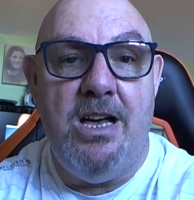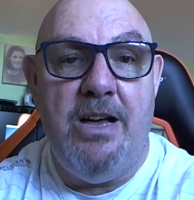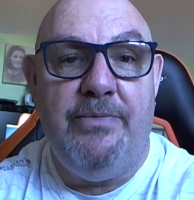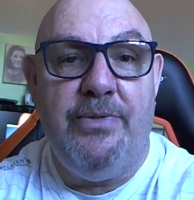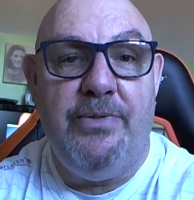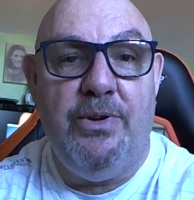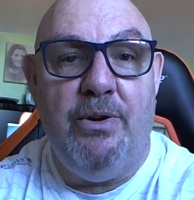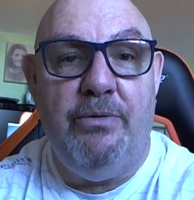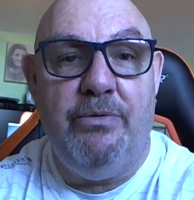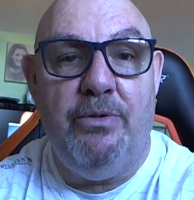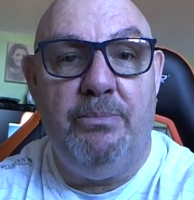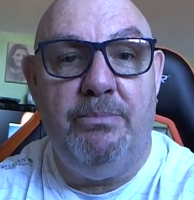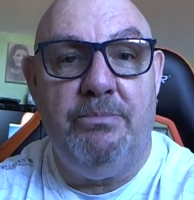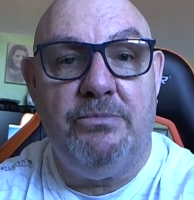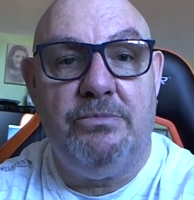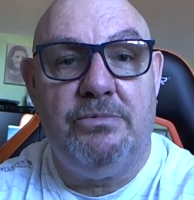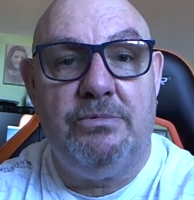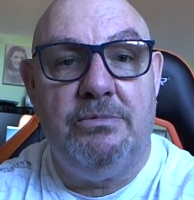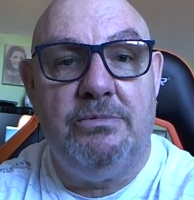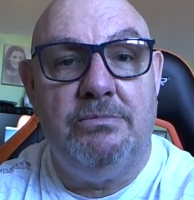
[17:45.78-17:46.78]
few of
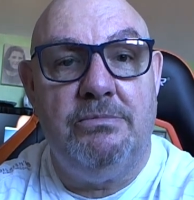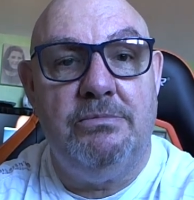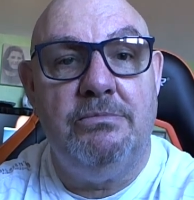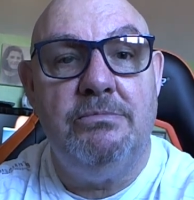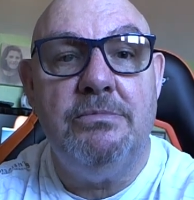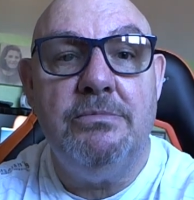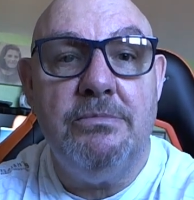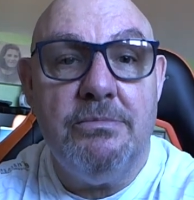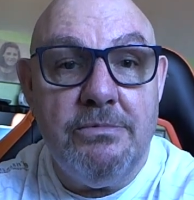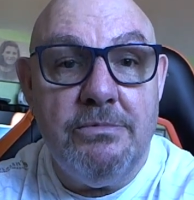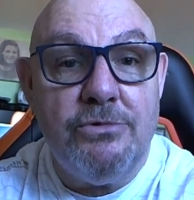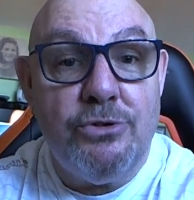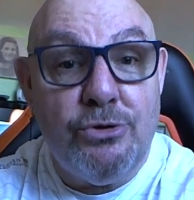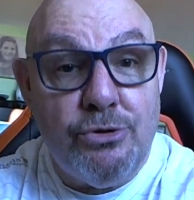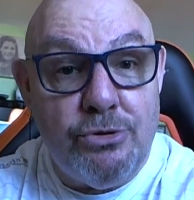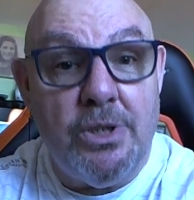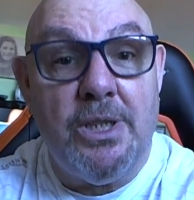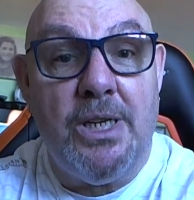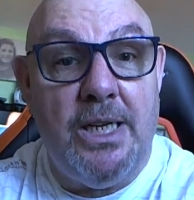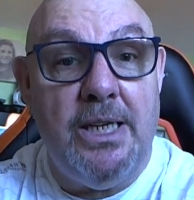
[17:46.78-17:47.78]
them
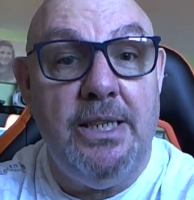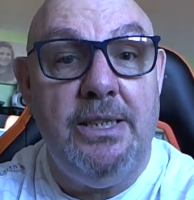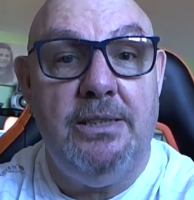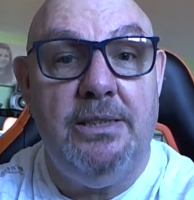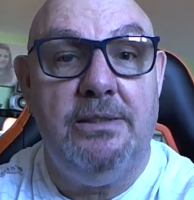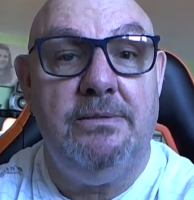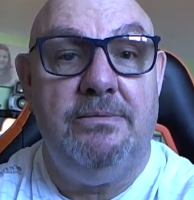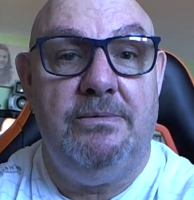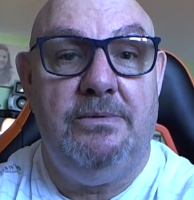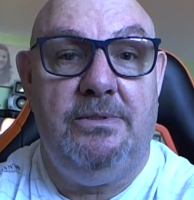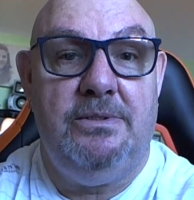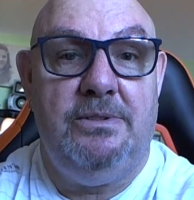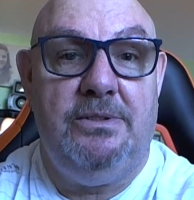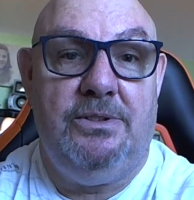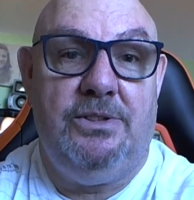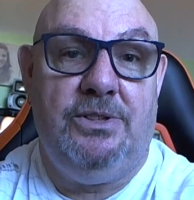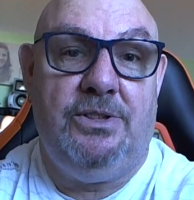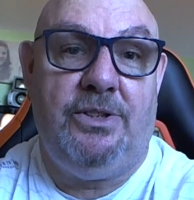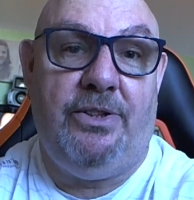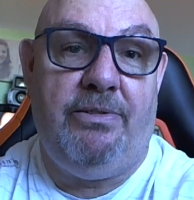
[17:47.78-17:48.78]
tried
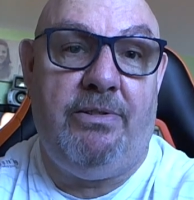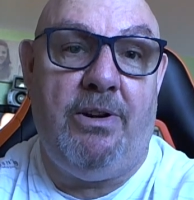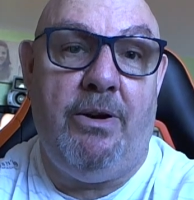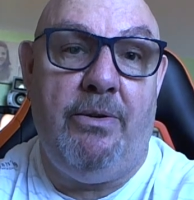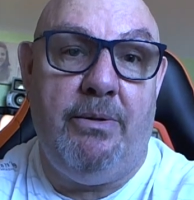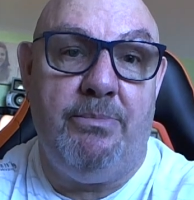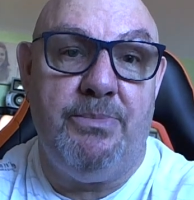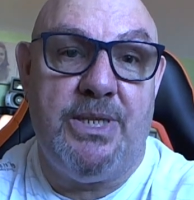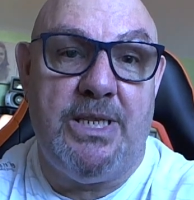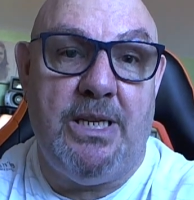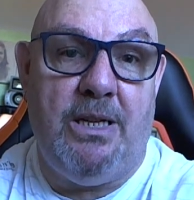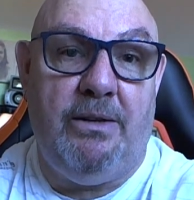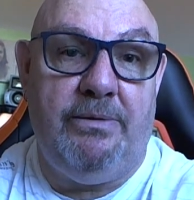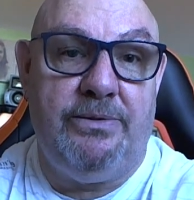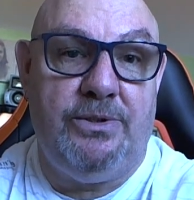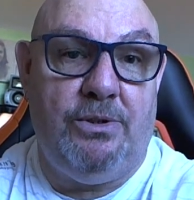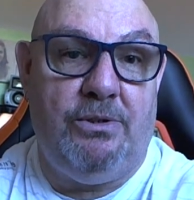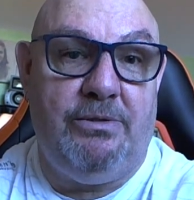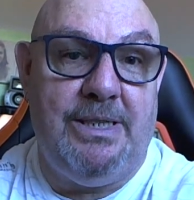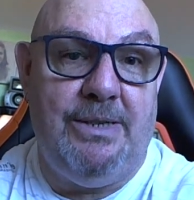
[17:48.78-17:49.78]
to throw
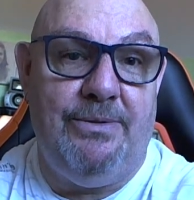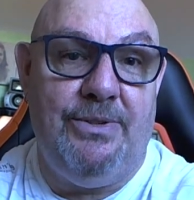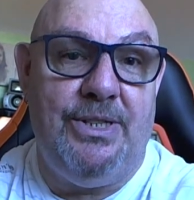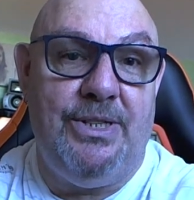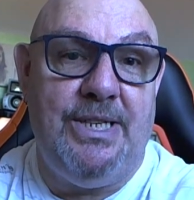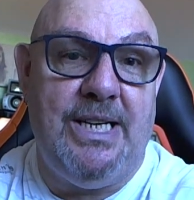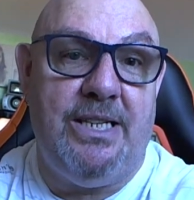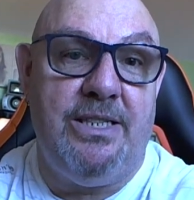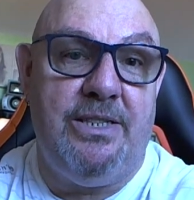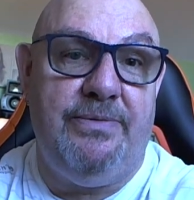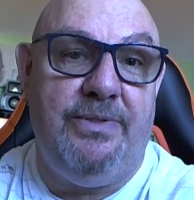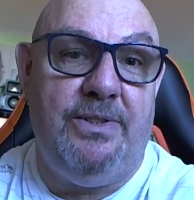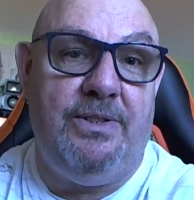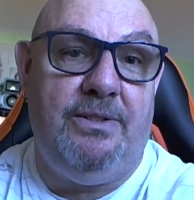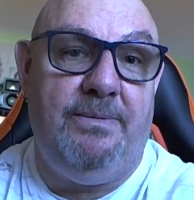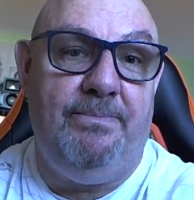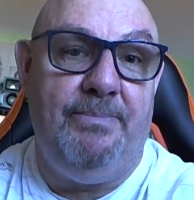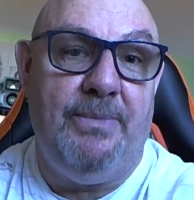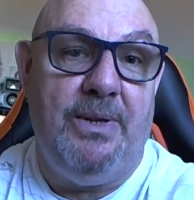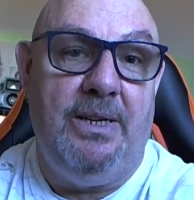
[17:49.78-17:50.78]
themselves all around the dance floor.